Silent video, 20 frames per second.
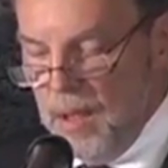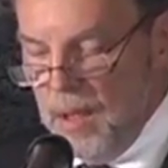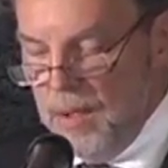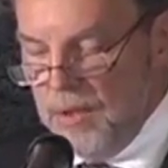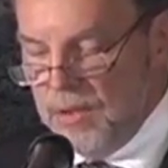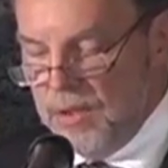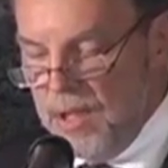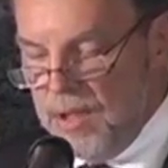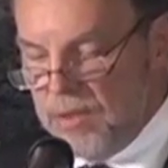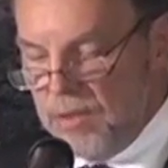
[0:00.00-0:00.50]

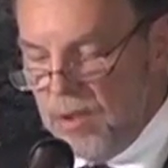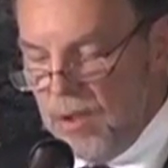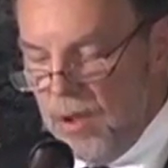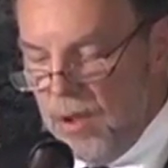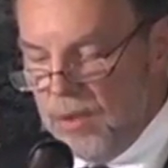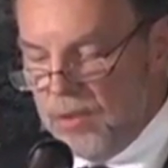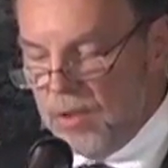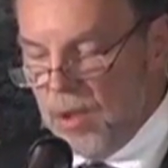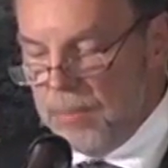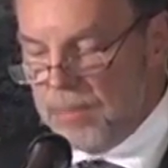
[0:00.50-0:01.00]
This
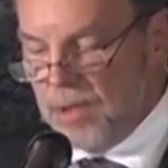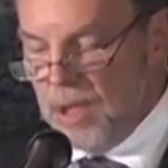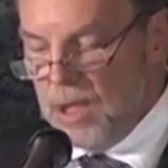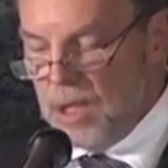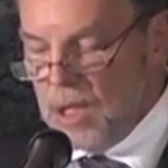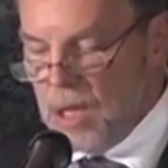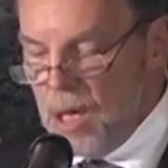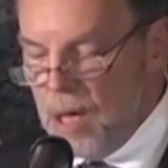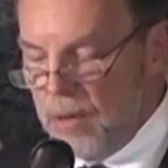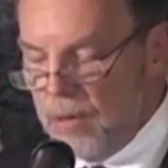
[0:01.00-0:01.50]

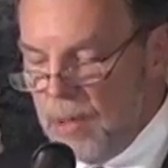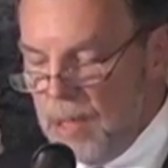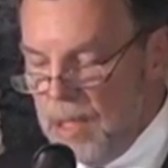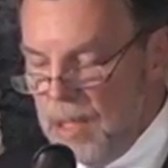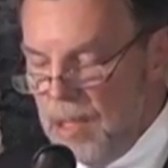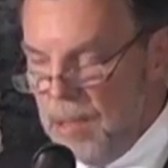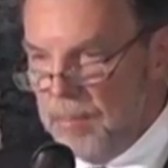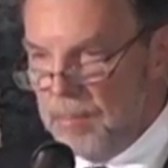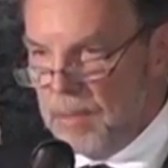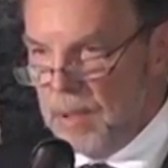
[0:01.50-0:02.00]

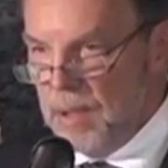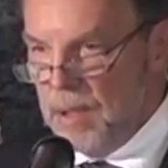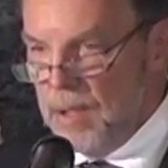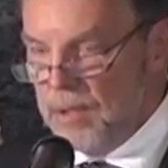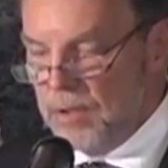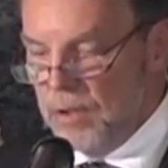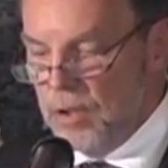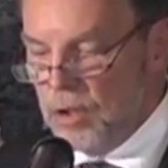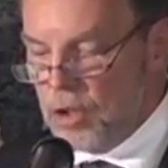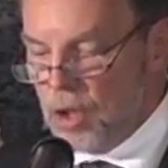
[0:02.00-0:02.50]
subsidiary
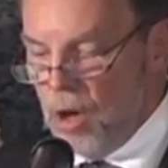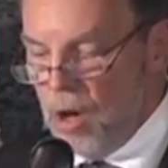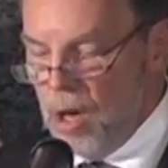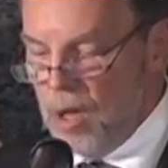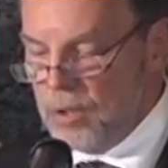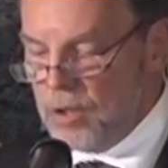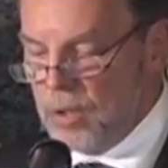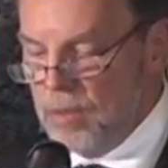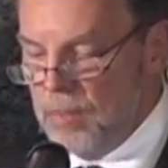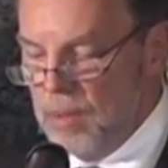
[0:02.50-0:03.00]
is in
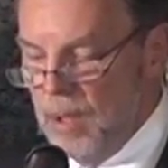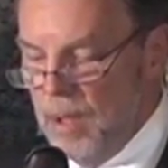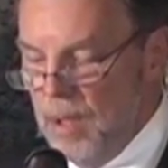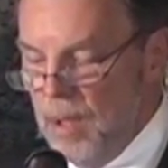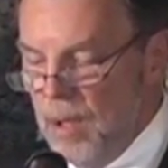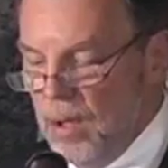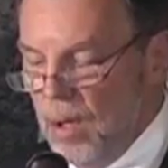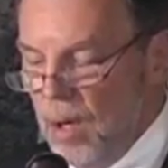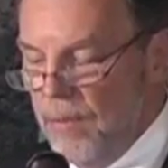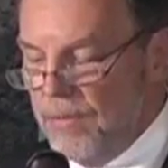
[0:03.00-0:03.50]
charge
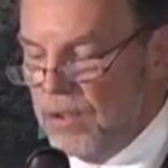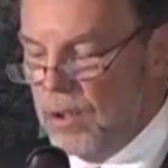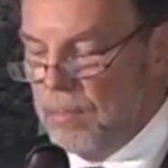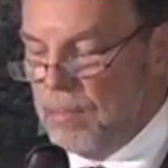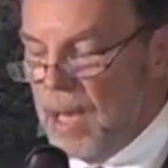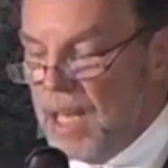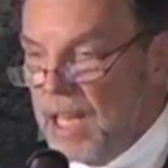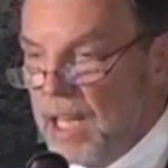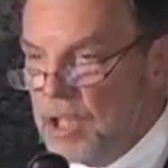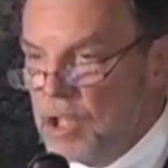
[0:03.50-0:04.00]
of the
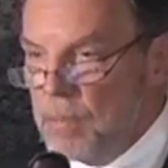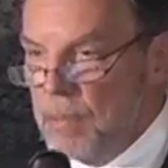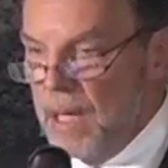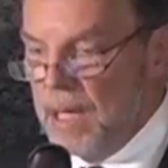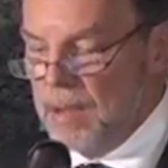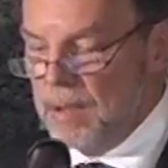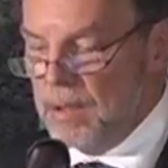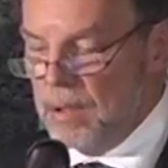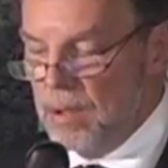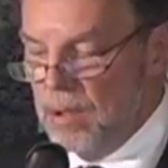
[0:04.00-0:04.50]

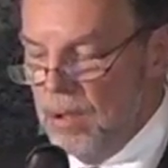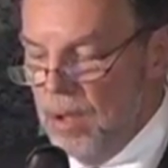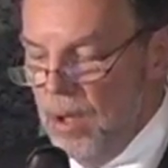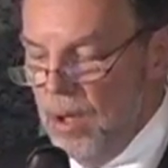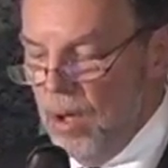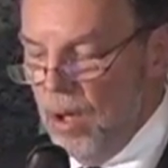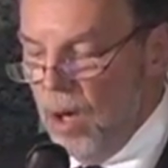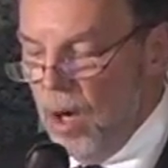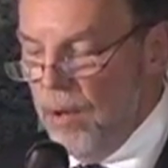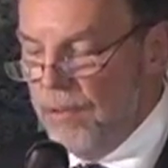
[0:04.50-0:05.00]
management
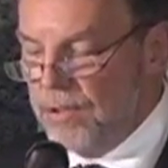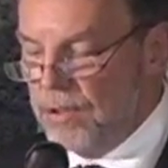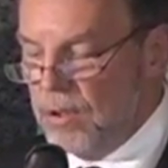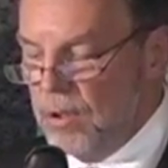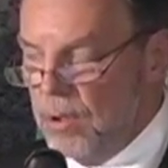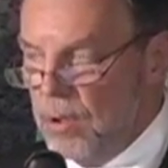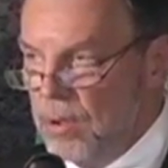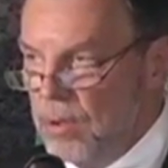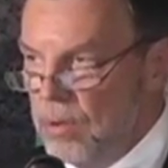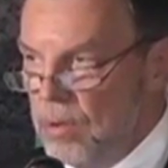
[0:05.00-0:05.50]
of
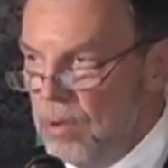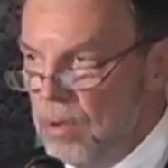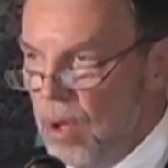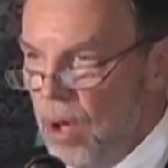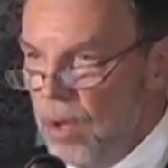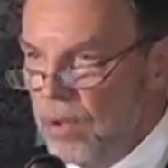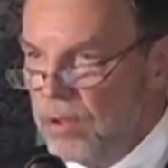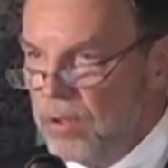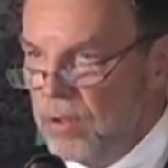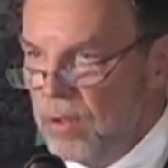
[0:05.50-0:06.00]
the
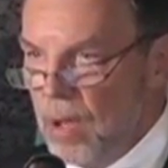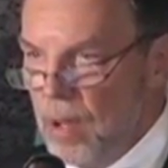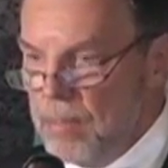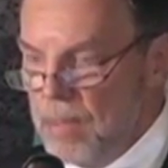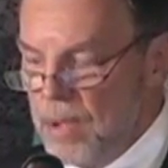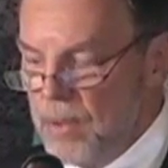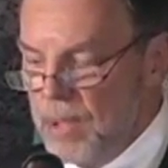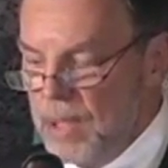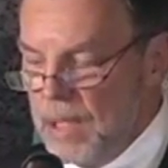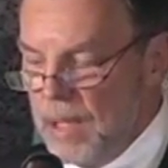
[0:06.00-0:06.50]
North
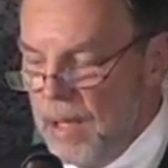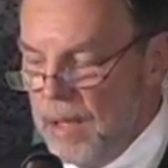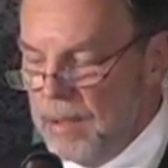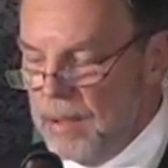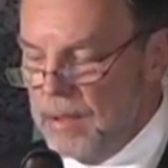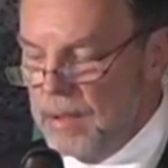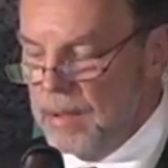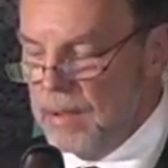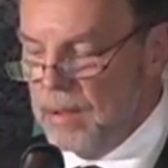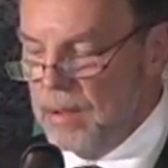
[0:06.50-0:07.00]
American
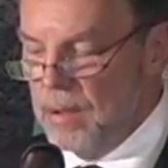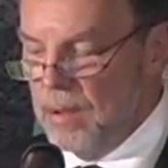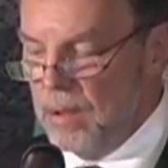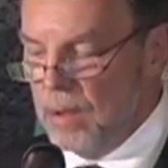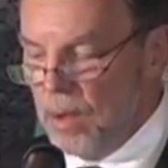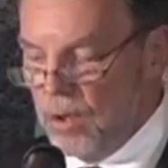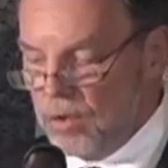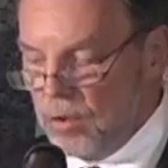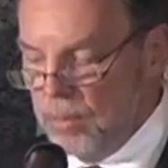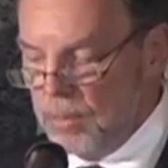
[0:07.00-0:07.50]

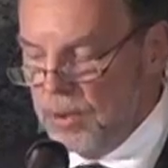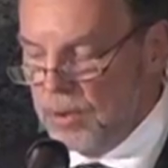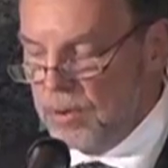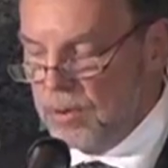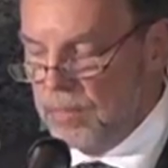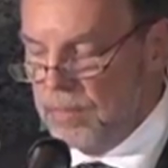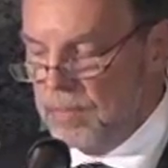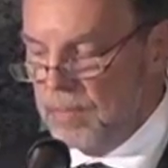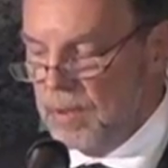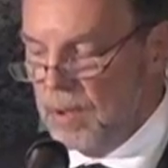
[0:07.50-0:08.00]

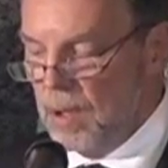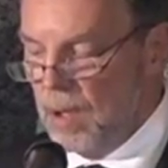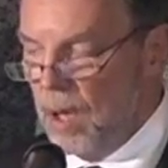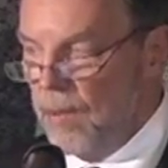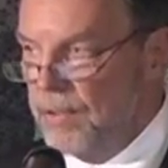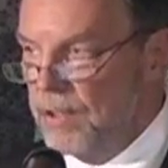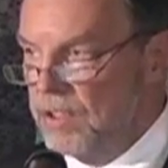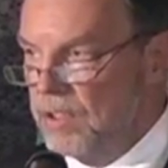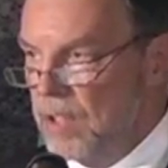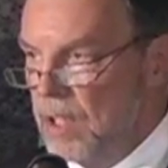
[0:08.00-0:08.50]
customers
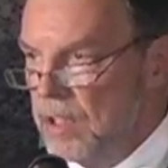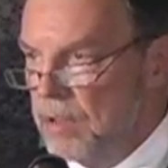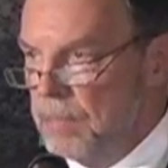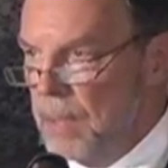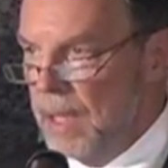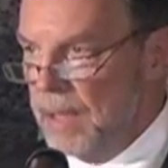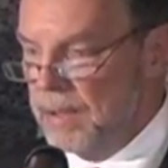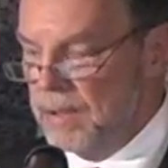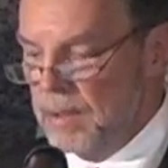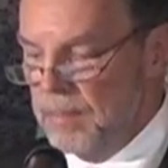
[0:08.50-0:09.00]
of this
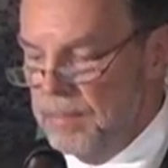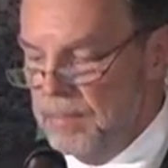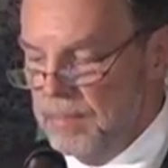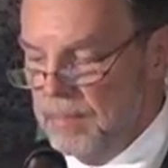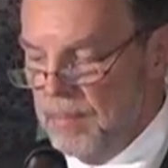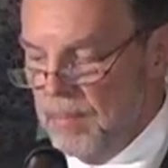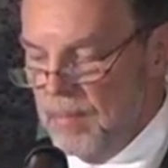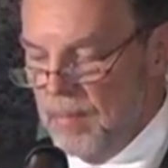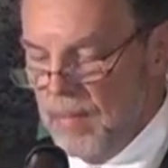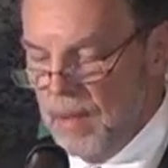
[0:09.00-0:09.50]
bank.
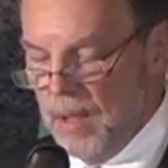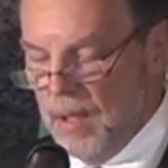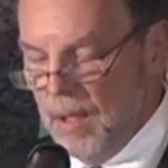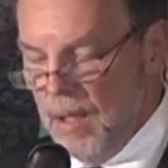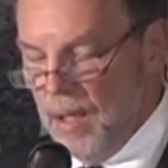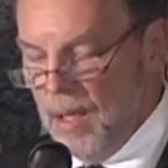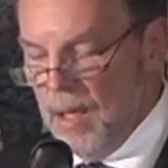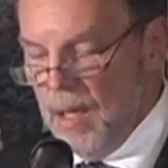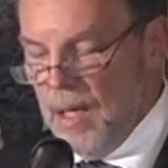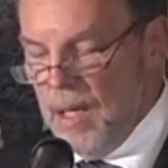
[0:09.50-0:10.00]

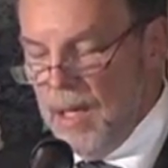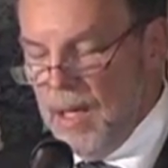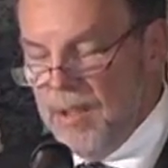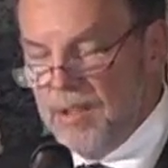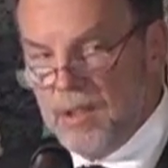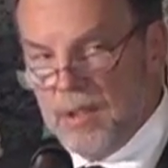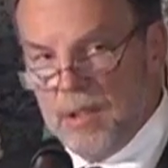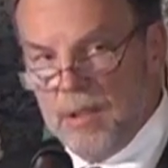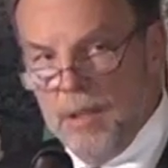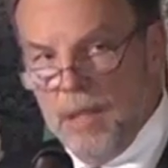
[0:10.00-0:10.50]

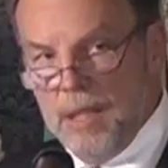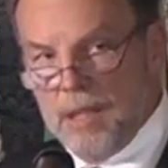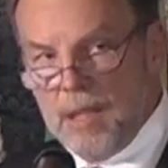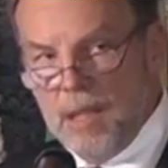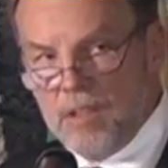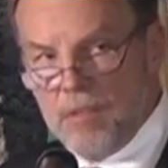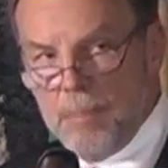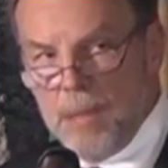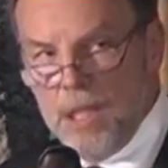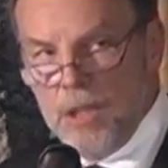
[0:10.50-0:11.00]
It
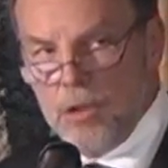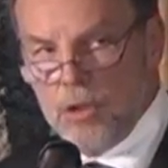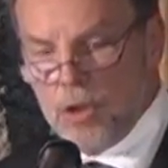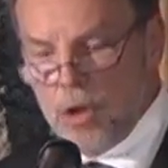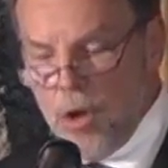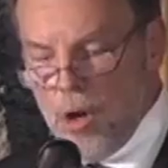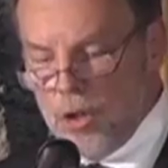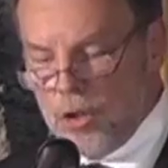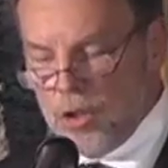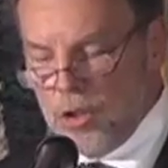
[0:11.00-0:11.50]
has been
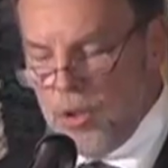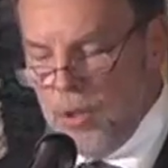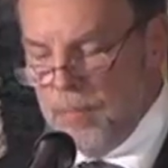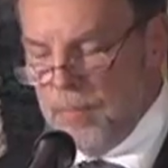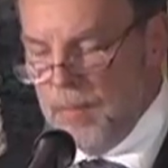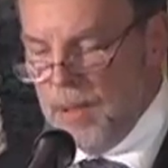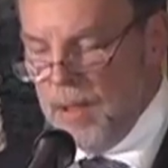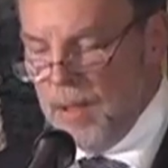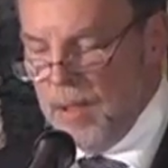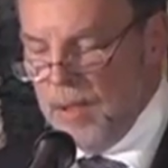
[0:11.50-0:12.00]
judged
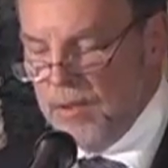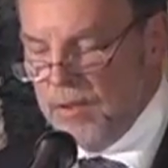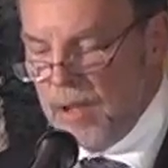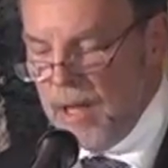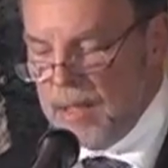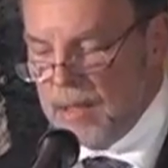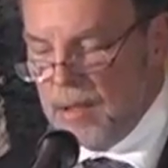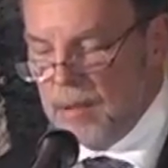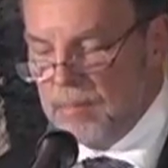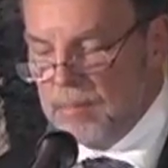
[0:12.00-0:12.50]

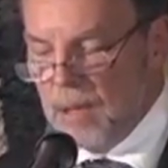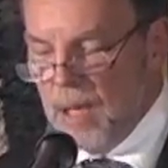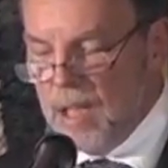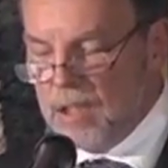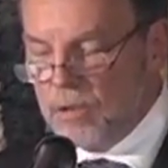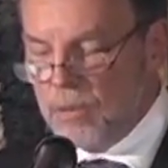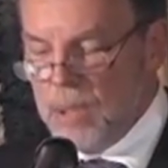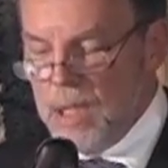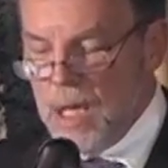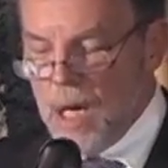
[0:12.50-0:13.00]
that
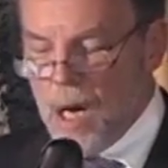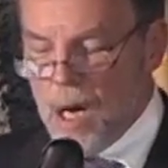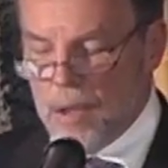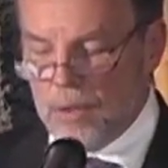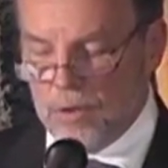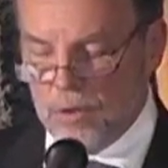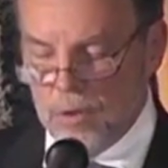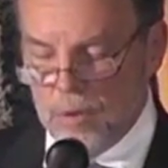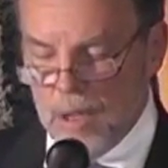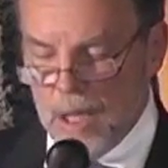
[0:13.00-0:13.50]
as
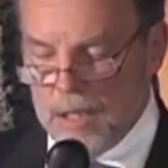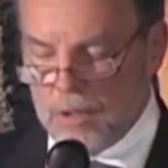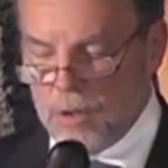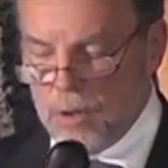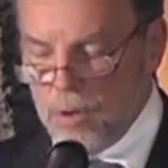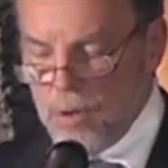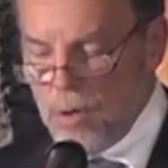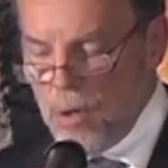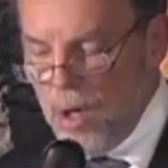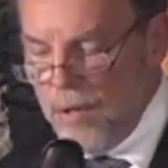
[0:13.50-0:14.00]
regards the
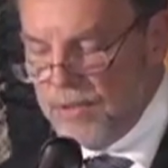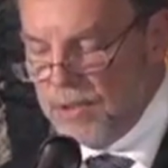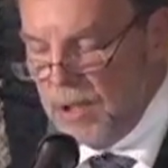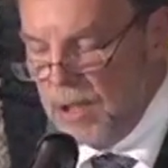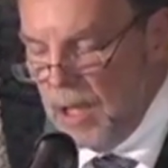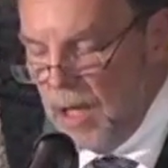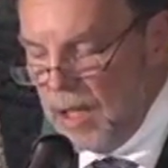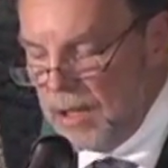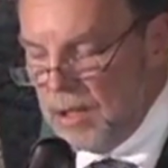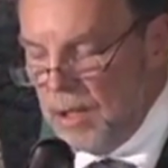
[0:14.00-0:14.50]
nature of
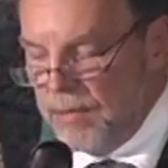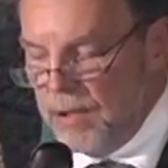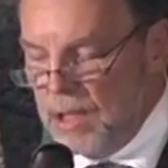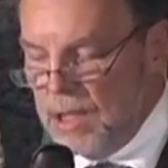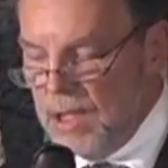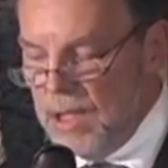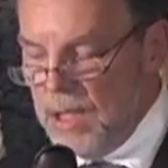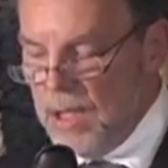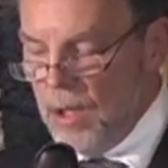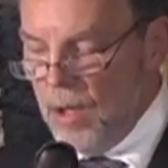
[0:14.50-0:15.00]
the
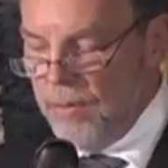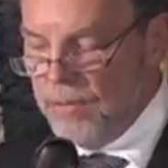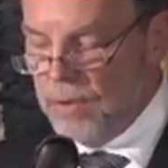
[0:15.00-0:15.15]
activity of